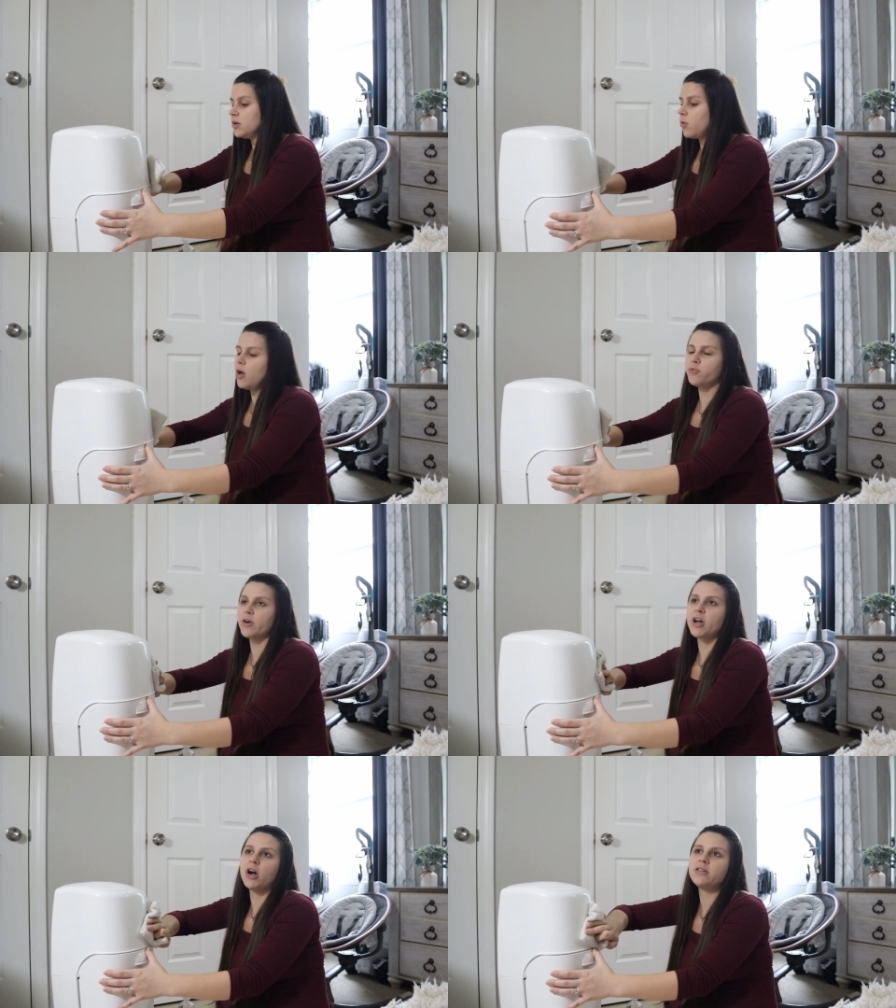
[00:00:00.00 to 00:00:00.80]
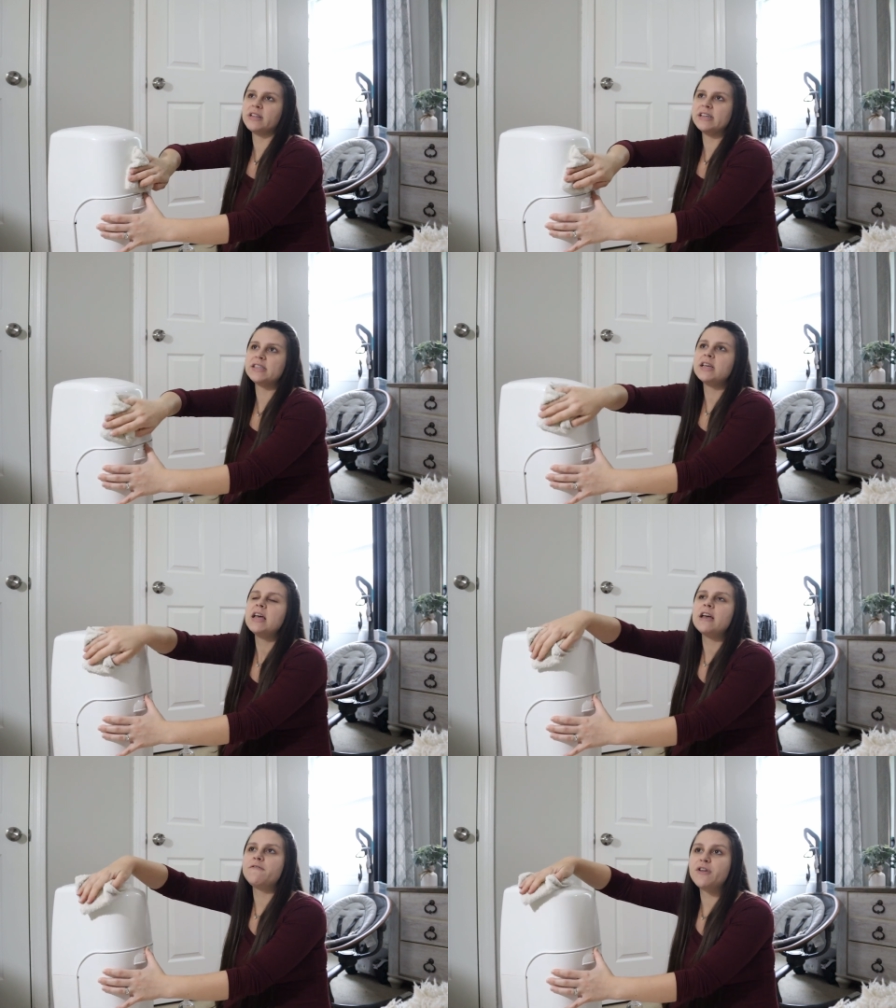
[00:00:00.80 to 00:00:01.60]
well, regardless,
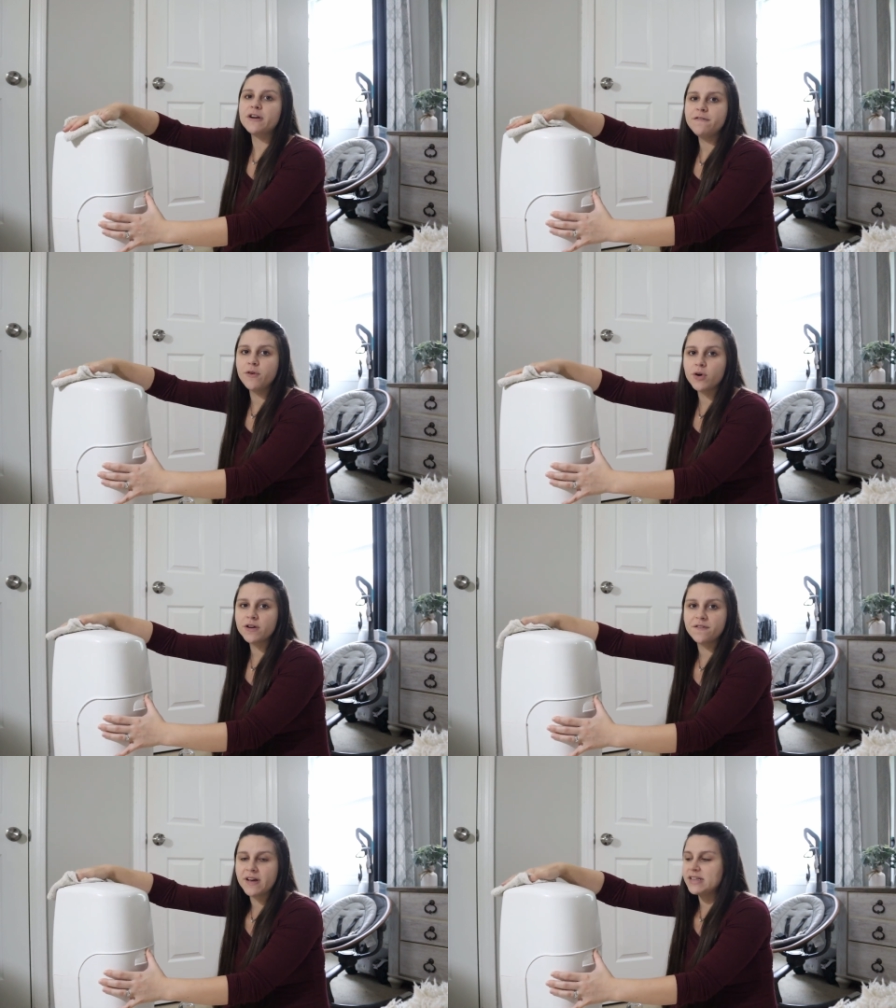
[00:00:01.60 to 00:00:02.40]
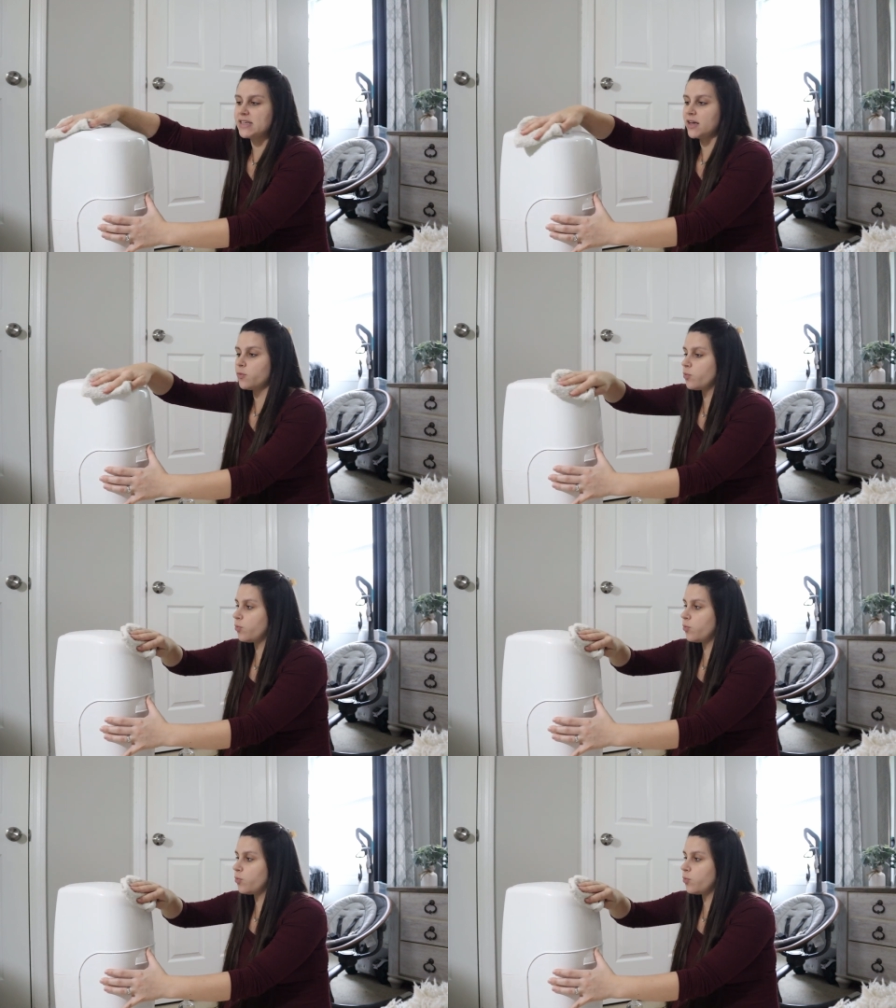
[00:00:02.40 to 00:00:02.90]
if they're forward facing,